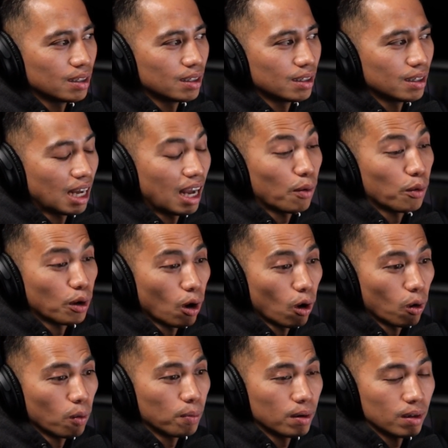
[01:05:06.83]
I would
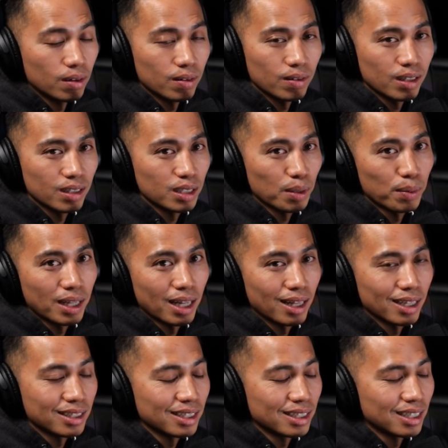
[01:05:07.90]
hope that someone that
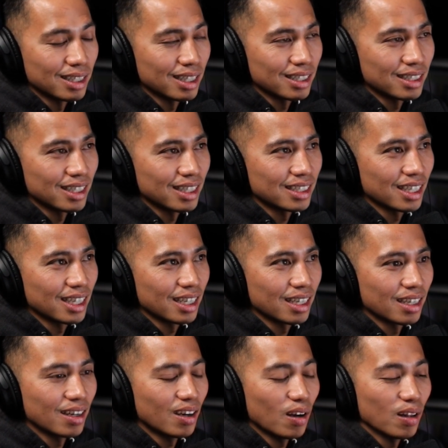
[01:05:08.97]
listens to this that's like,
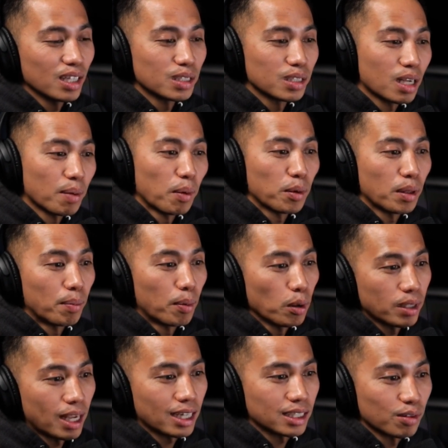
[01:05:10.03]
oh, let's come up with a
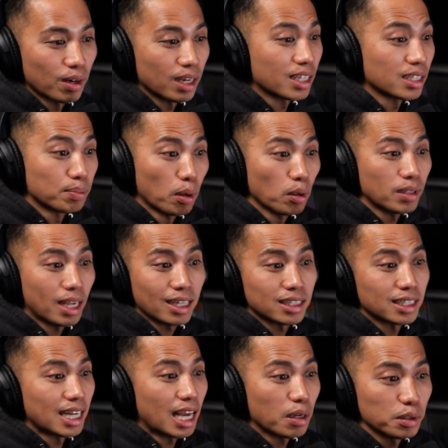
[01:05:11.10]
bolt action, right? Because bolt
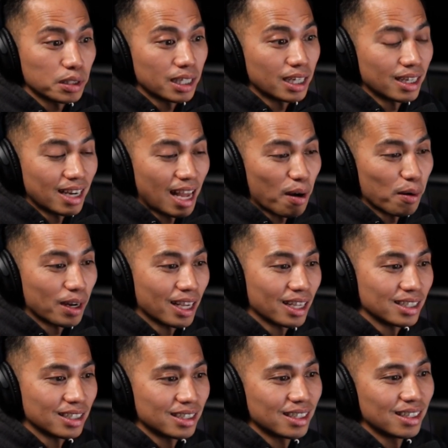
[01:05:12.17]
action
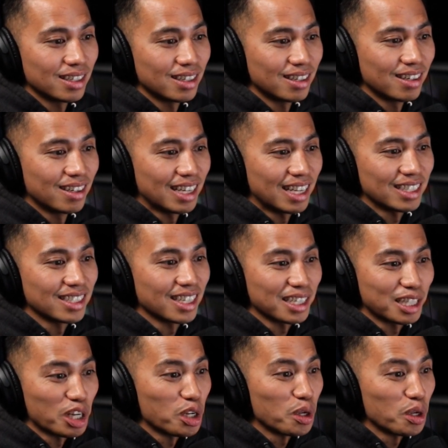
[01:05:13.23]
nowadays is like the new